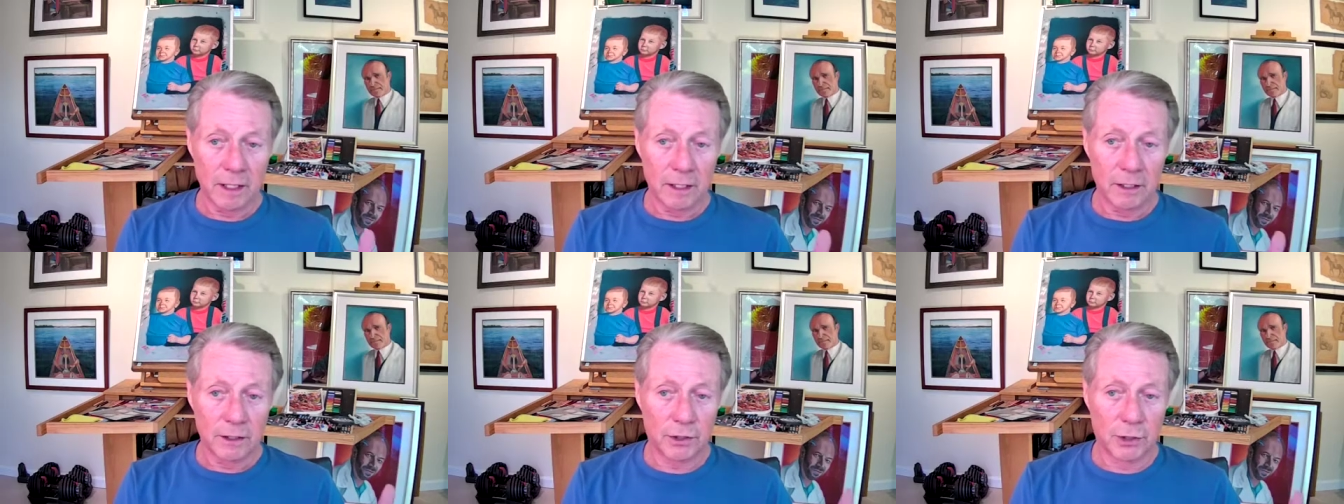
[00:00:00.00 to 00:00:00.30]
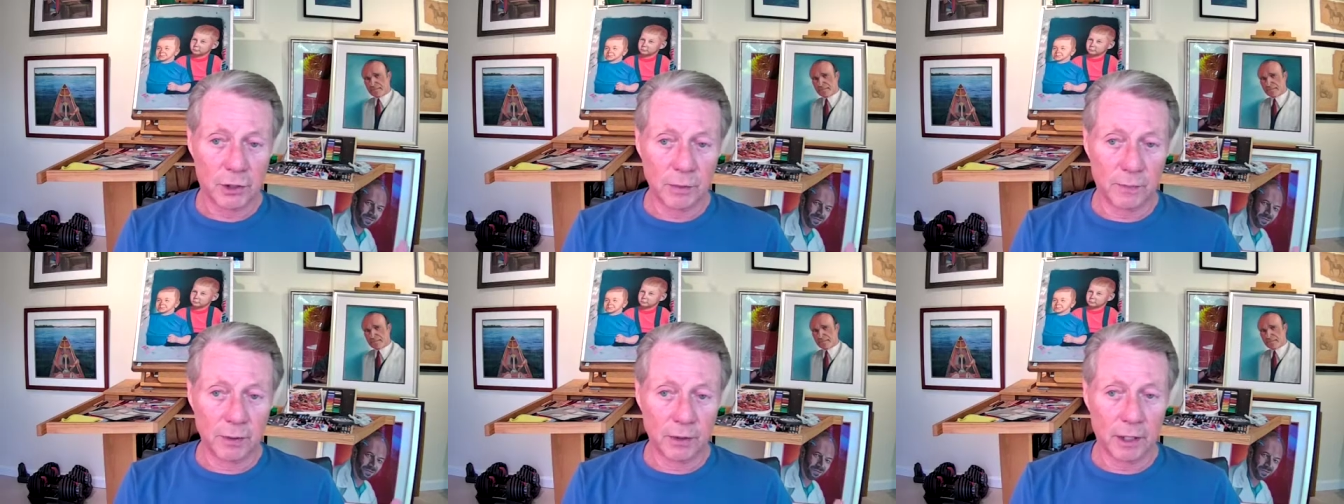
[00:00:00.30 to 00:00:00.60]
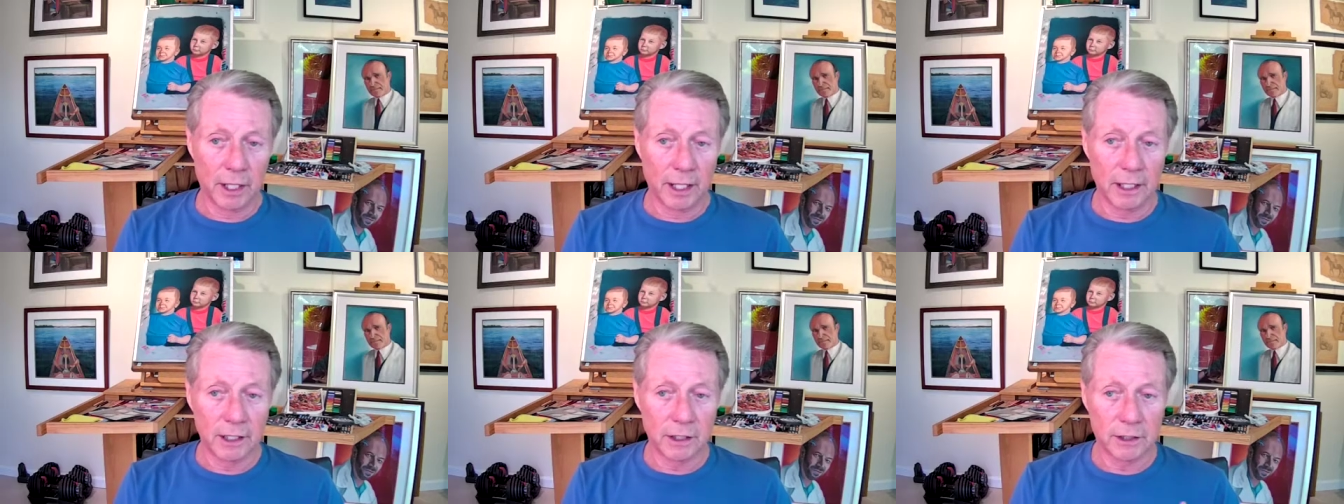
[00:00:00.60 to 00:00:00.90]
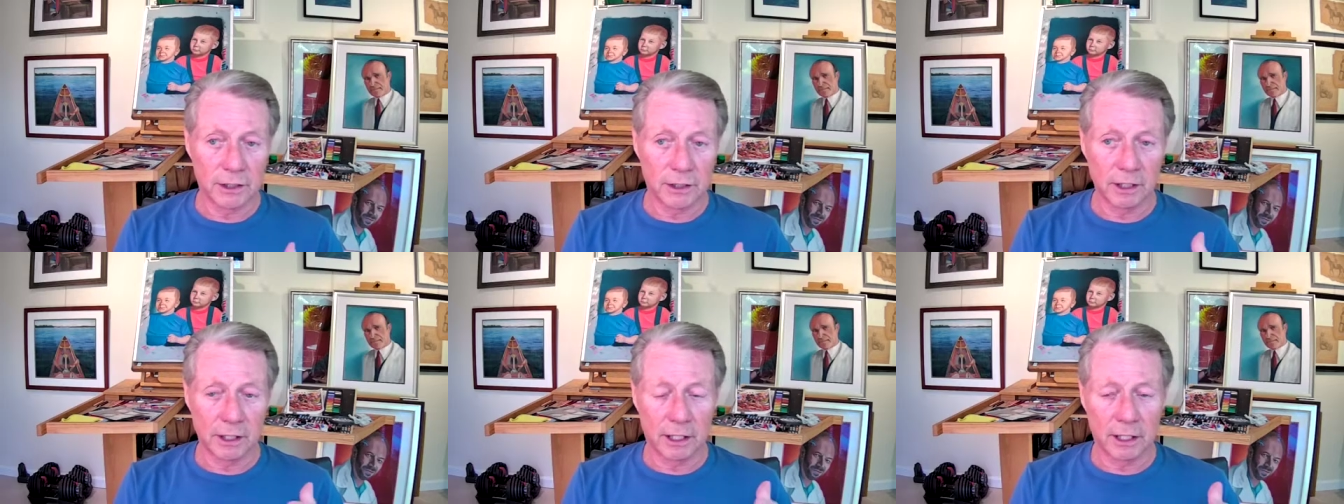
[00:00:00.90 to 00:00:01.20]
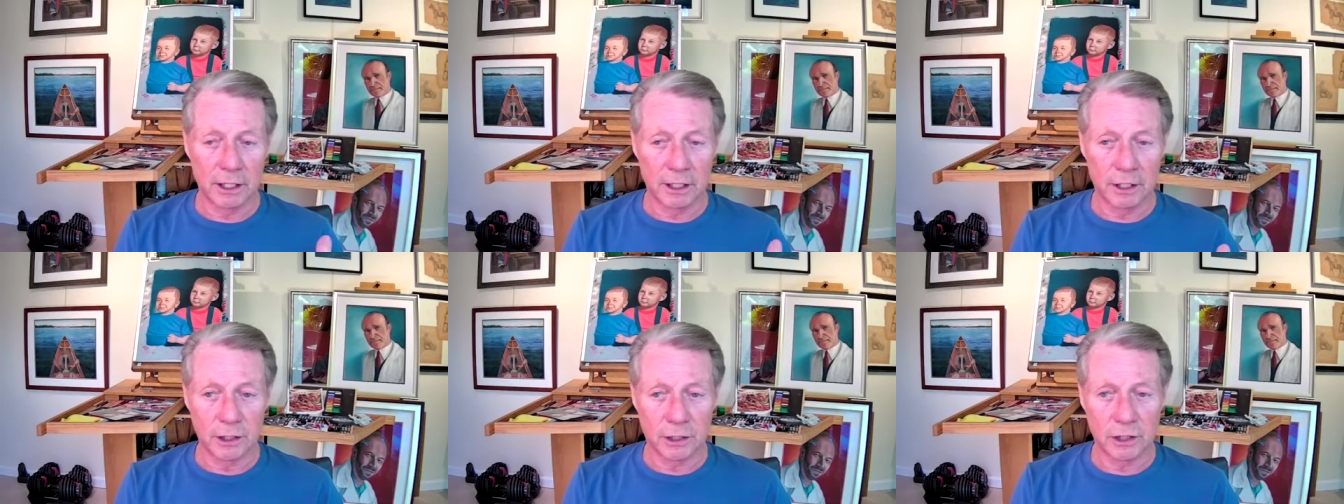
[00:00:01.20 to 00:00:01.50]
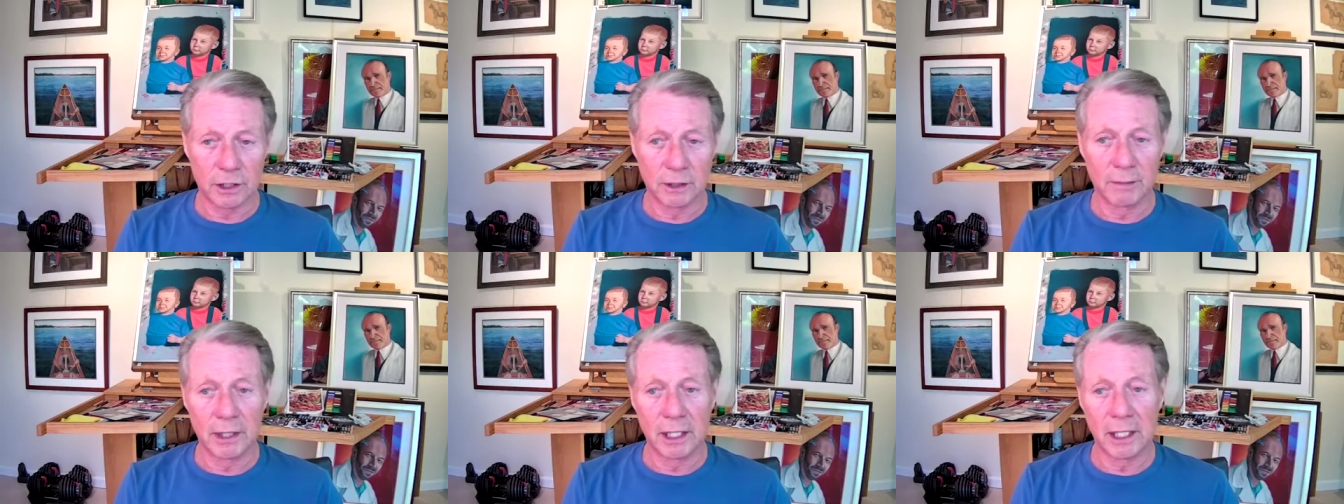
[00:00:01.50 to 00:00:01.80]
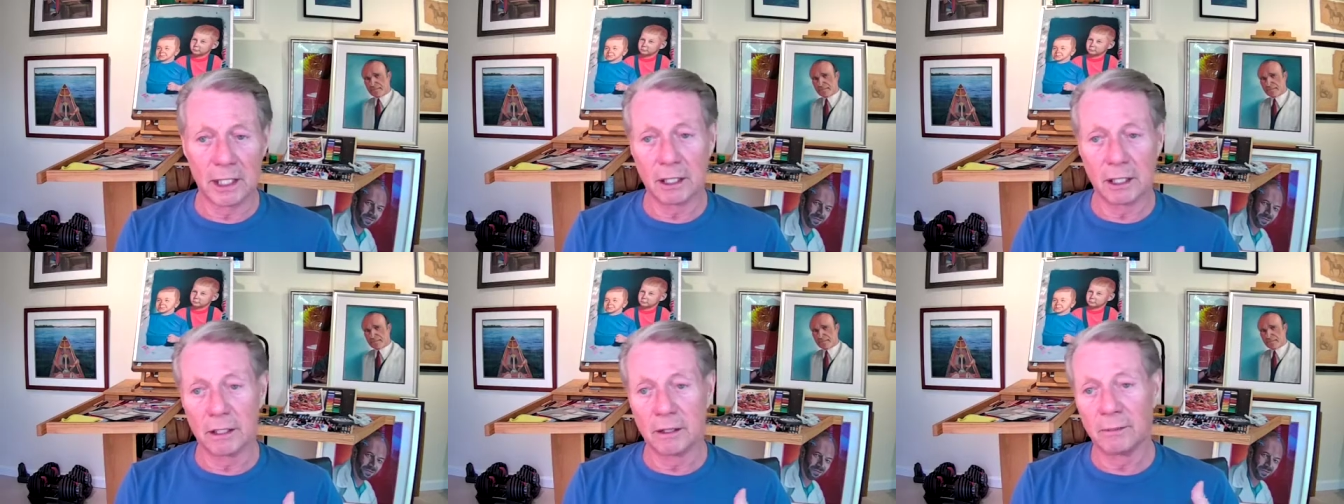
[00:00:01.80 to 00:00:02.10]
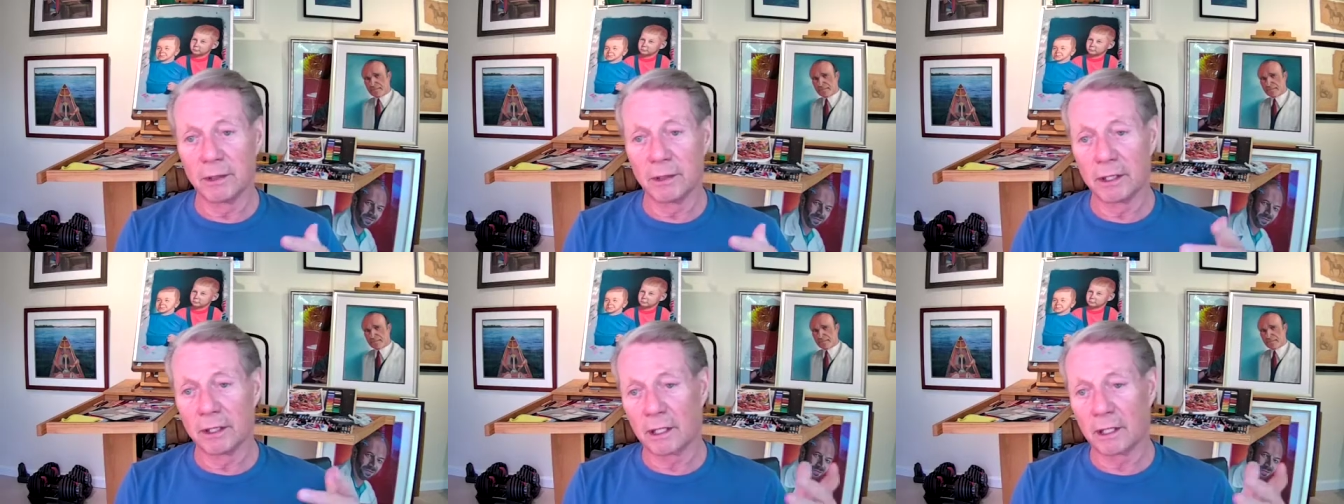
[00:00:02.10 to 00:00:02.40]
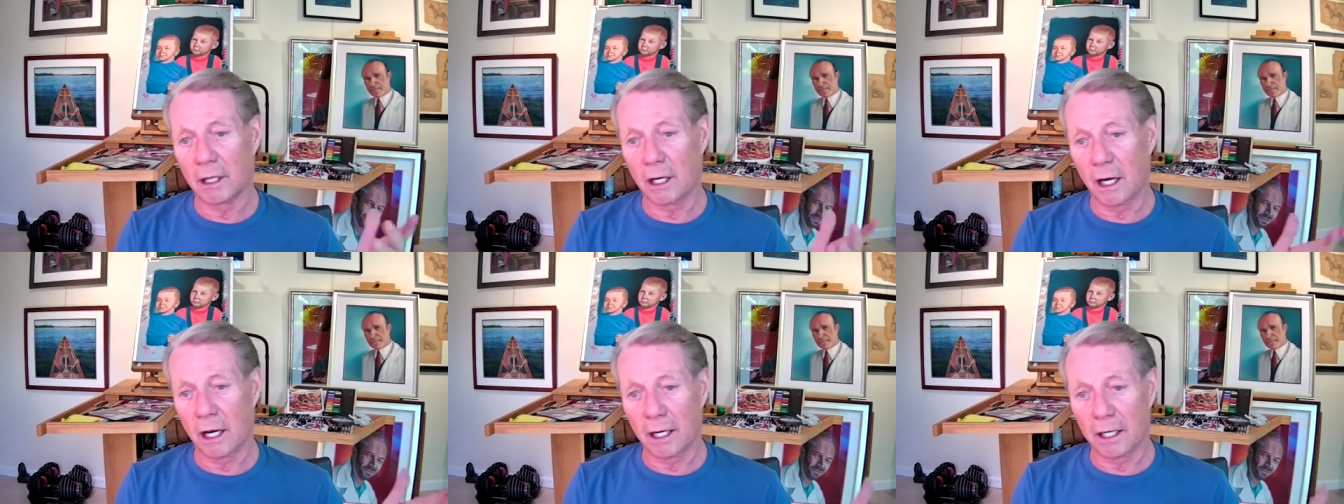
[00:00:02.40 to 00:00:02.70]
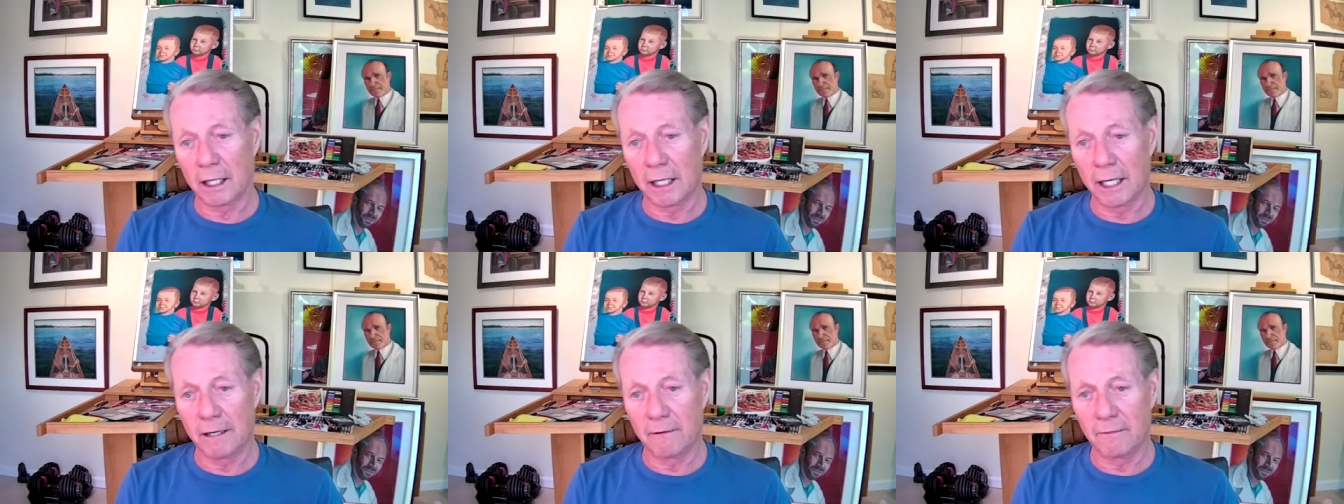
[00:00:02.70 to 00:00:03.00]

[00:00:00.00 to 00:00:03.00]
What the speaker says: supernatants and conditioned medium and cognate